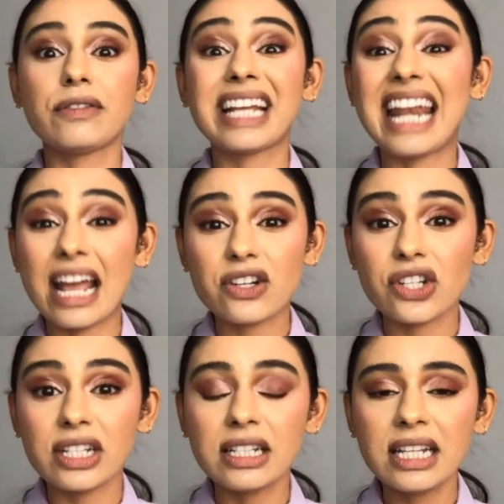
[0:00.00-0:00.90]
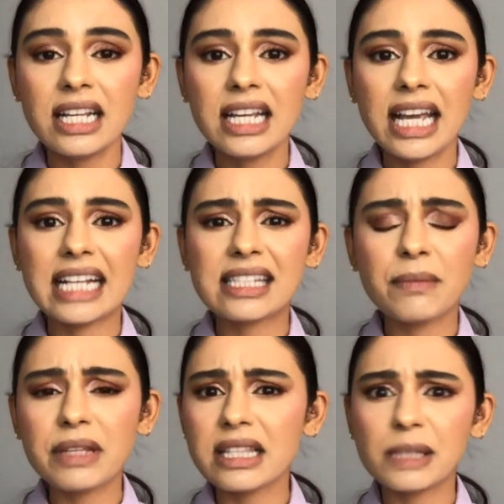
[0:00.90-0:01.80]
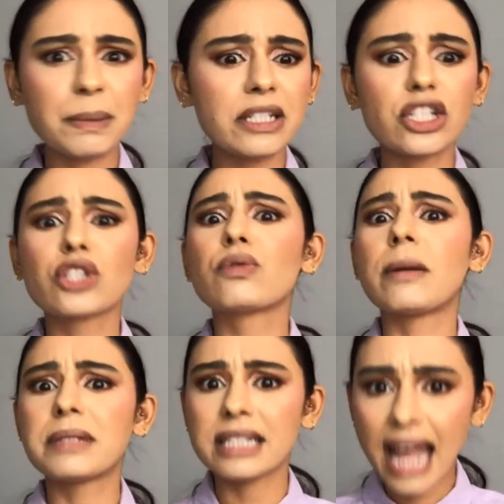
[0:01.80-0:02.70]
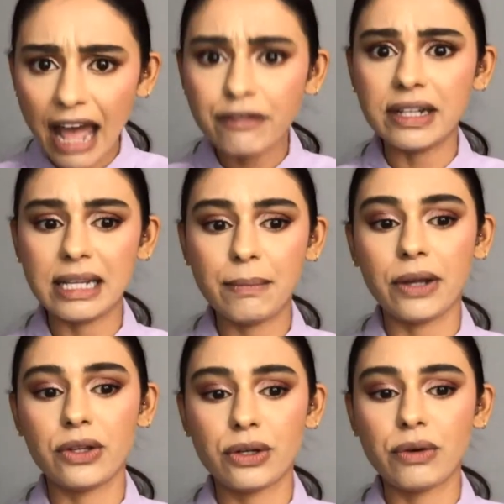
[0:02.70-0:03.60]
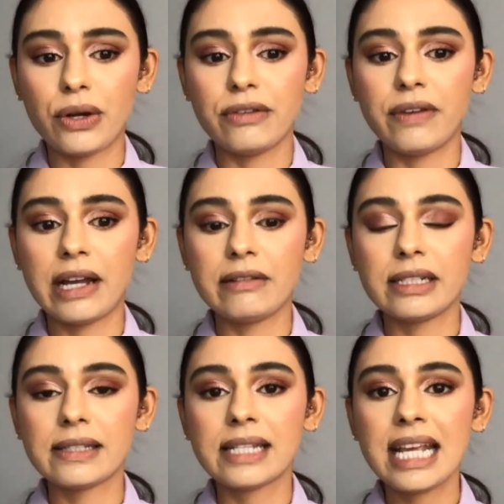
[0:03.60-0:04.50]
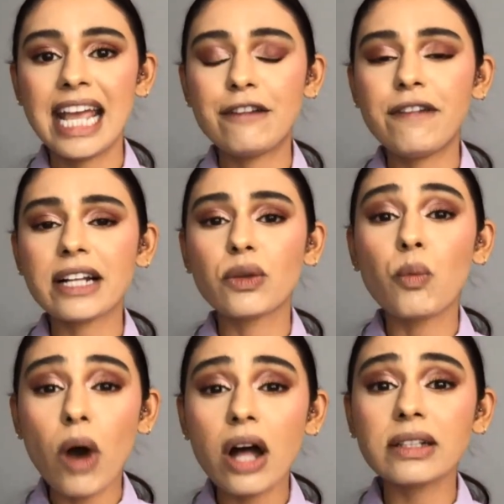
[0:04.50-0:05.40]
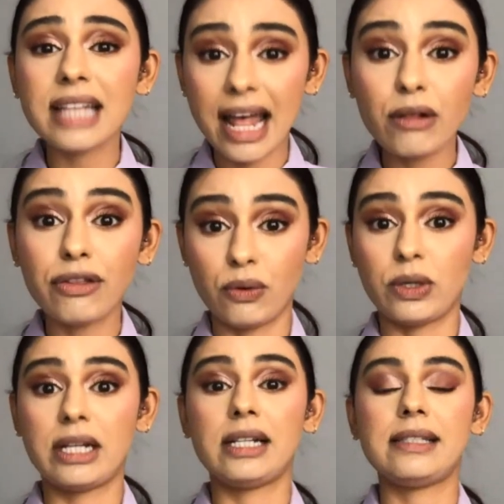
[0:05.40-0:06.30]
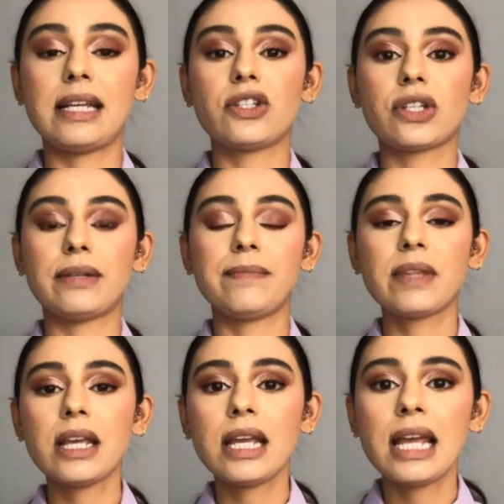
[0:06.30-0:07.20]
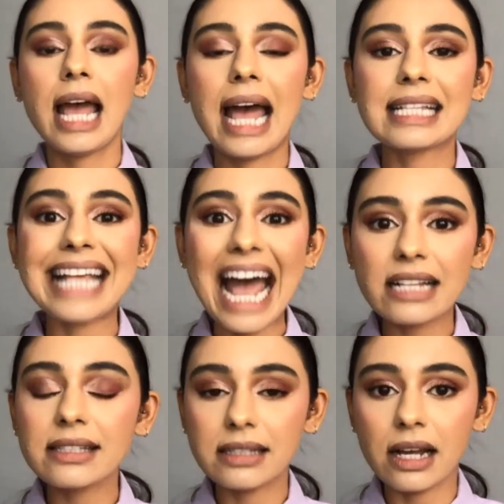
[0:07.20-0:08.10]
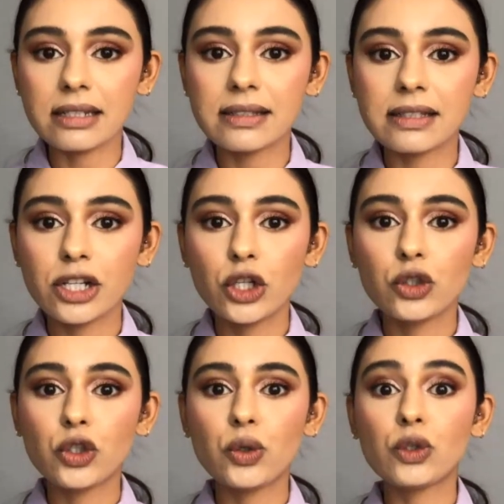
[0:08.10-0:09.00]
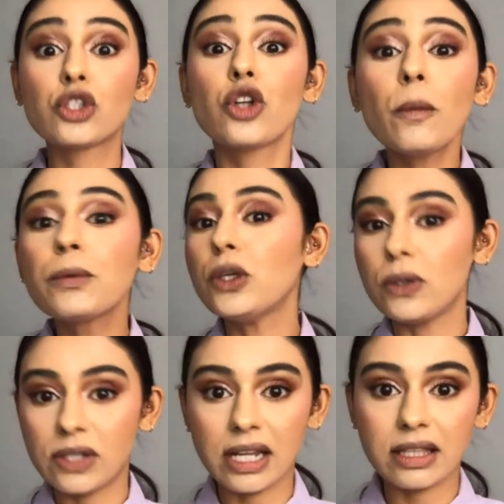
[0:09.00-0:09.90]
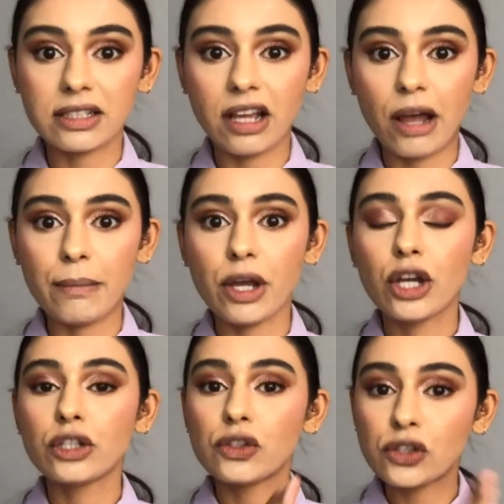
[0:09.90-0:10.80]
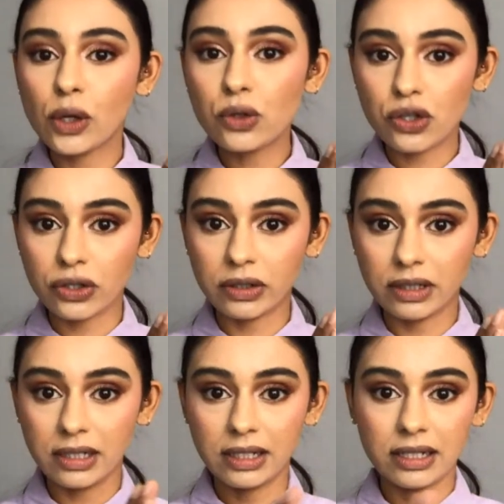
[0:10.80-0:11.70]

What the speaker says: of connection, is something that's been disrupted heavily by the coronavirus. In fact, the World Health Organization has asked us to stop using the term social